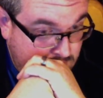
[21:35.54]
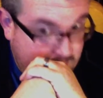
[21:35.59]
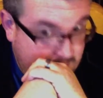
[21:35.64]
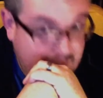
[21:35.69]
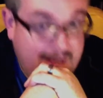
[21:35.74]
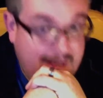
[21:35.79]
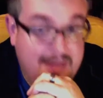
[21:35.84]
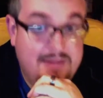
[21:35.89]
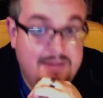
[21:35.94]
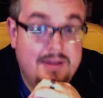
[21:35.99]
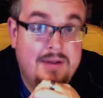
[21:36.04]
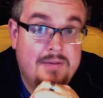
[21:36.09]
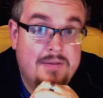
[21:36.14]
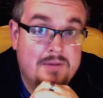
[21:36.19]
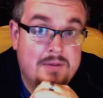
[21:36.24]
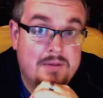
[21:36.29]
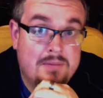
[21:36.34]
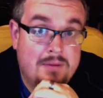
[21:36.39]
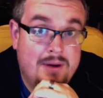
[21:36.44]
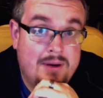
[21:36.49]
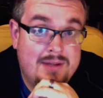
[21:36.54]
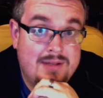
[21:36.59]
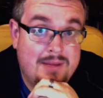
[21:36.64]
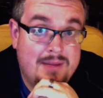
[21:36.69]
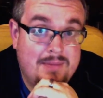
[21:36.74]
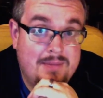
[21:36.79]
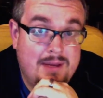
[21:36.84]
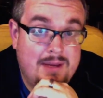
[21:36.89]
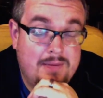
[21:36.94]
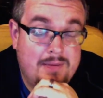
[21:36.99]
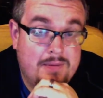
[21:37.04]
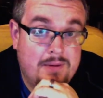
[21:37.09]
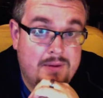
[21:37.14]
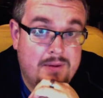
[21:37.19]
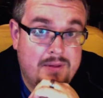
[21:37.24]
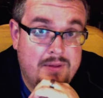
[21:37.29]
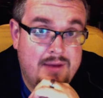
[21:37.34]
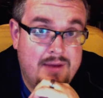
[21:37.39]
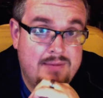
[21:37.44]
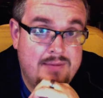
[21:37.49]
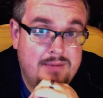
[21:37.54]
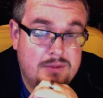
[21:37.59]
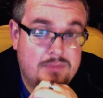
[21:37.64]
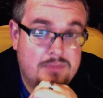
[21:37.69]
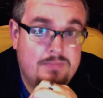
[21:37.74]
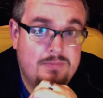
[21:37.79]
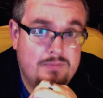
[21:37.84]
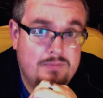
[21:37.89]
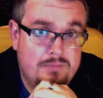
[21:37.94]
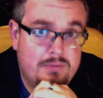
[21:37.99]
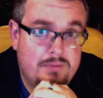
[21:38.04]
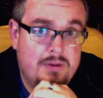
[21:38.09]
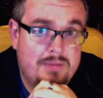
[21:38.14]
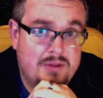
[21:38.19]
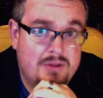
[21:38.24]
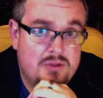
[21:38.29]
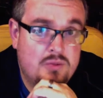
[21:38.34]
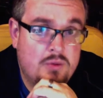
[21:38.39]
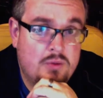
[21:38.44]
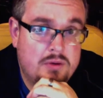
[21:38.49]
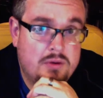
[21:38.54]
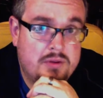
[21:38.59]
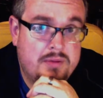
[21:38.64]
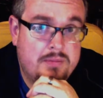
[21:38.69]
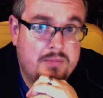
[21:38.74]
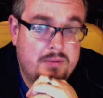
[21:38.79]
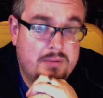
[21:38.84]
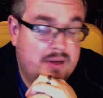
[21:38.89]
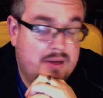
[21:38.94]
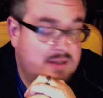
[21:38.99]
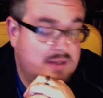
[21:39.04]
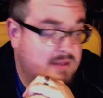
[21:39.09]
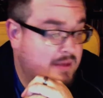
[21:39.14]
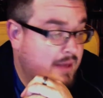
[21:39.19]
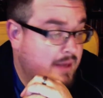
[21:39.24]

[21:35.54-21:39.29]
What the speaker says: I think for the price I paid for all that, it's pretty much worth the price.